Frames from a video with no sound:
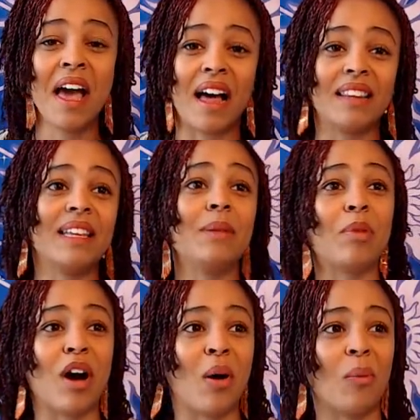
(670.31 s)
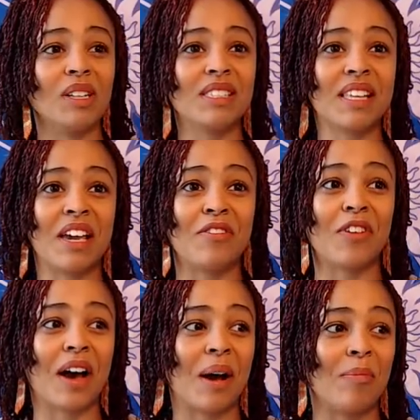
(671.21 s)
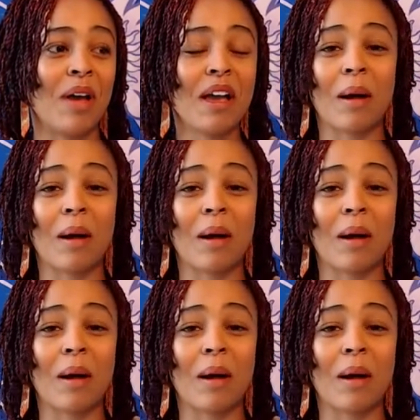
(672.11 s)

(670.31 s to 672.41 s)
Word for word: a Libra, once they've um,